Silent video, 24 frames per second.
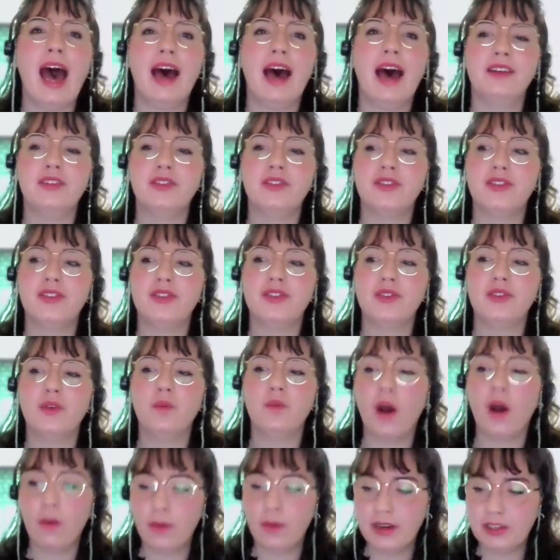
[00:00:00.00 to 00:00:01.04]
And
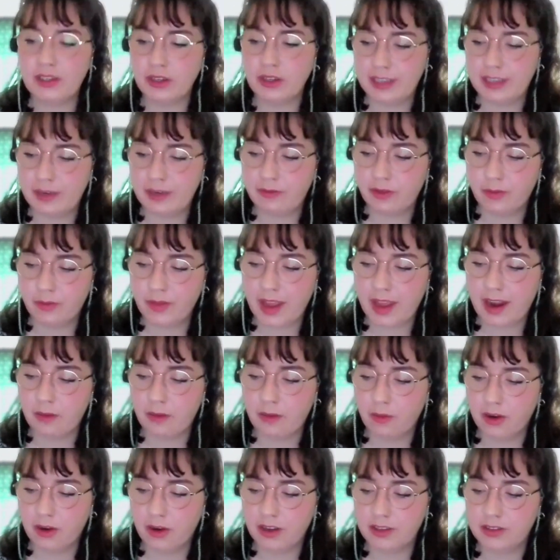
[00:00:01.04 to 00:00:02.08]
what we did from there
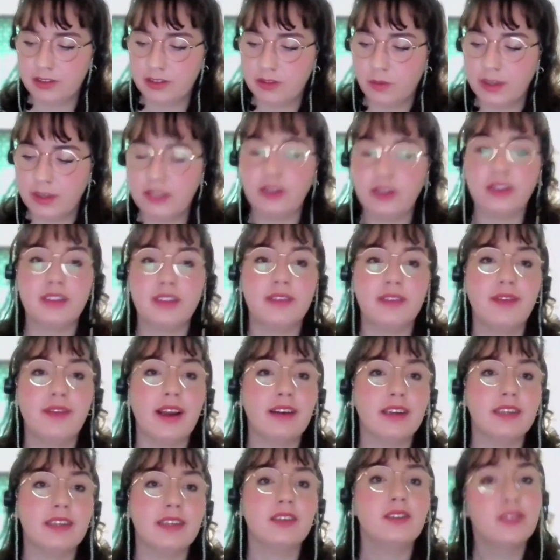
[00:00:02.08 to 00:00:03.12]
was we took the
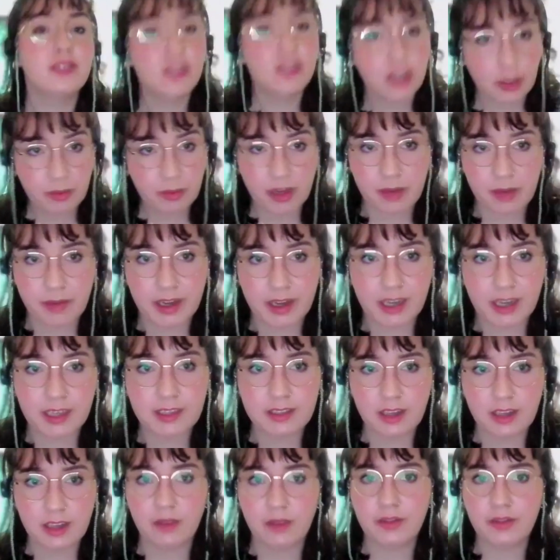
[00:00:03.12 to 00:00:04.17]
various
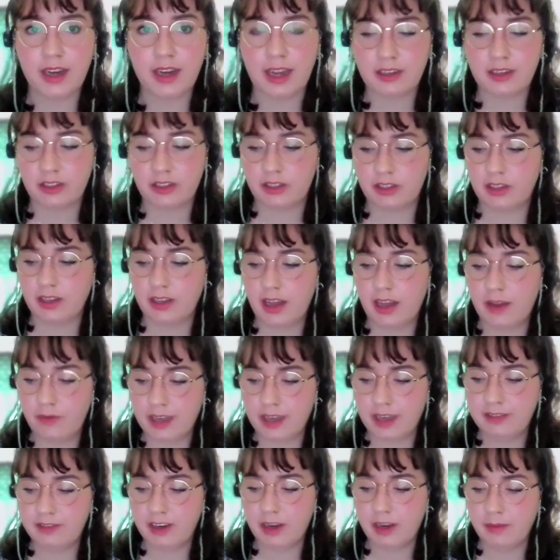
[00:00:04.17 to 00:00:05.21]
subcommittees of the National
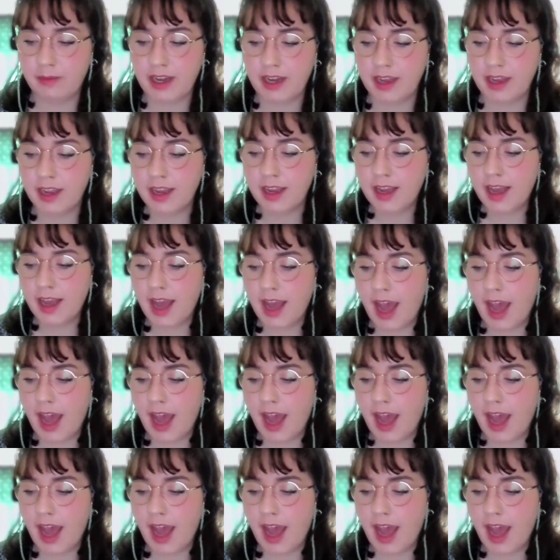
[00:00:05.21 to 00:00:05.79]
Advisory Committee.